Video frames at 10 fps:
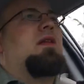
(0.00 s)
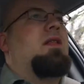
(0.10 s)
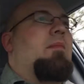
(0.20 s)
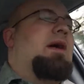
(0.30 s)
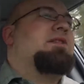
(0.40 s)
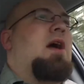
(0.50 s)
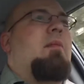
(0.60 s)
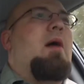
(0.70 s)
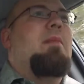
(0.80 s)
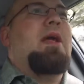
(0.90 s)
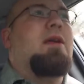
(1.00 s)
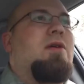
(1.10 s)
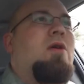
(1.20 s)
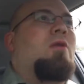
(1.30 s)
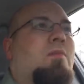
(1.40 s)
And then by the time I make
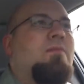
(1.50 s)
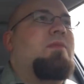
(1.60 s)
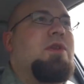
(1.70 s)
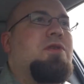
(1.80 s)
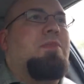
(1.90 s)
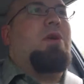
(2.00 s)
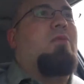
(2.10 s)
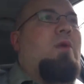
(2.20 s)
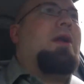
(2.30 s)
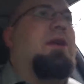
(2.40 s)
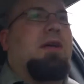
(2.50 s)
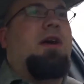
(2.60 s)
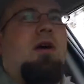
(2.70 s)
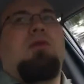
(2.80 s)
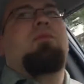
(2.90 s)
it home, they should be all ready to
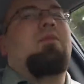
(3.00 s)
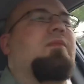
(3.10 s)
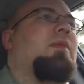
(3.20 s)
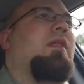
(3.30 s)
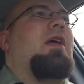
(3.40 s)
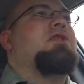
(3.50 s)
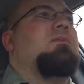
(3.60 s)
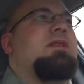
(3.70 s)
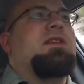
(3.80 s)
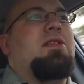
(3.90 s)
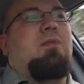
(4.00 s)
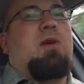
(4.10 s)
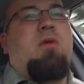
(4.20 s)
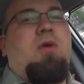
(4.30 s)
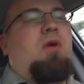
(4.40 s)
go, and I should be set to
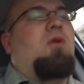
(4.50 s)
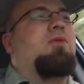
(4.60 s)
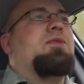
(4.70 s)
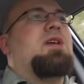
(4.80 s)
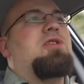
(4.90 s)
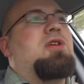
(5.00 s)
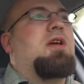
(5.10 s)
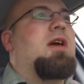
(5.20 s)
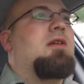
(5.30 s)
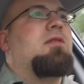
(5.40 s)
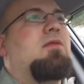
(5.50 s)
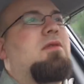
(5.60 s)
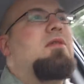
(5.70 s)
record a whole new session again.